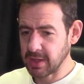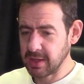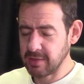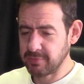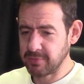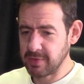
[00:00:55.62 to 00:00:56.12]

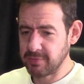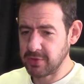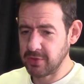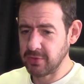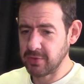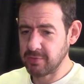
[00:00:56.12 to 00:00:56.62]
If
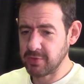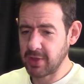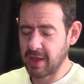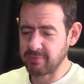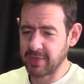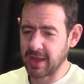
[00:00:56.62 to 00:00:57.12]
you
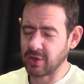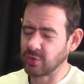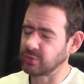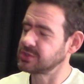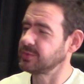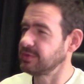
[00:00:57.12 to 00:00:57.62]
have that
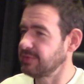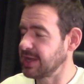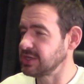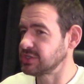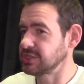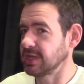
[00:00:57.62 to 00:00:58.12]
call to
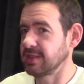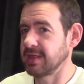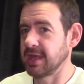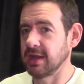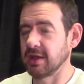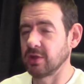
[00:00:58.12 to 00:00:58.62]
adventure,
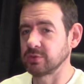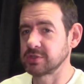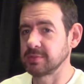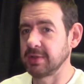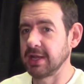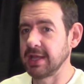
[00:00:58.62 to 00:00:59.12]
then
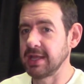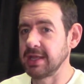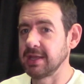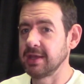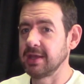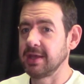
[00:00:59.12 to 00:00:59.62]

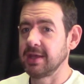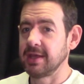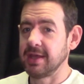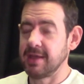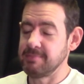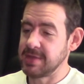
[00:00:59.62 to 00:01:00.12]
ultimately
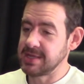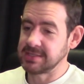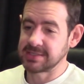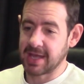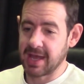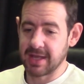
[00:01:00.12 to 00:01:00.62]
it
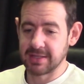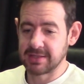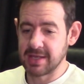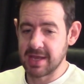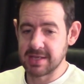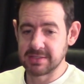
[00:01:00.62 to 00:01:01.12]
means that
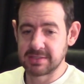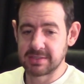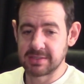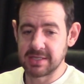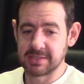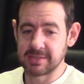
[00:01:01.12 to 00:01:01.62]

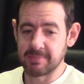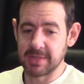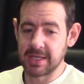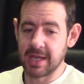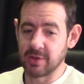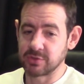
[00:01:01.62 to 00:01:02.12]
there's
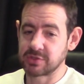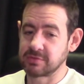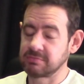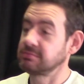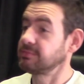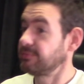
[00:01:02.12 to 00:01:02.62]
something else
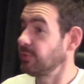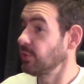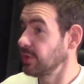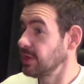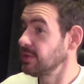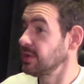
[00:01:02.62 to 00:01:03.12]

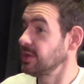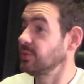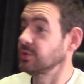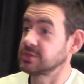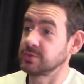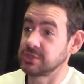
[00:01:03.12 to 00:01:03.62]
for you that you
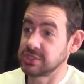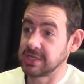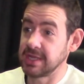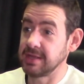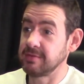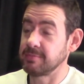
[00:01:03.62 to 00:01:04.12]
want to
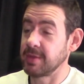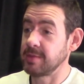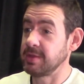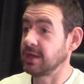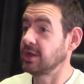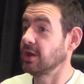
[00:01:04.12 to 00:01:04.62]
achieve,
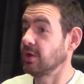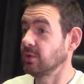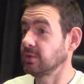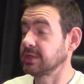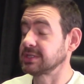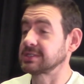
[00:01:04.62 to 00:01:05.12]
maybe a
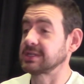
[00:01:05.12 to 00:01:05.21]
goal. It doesn't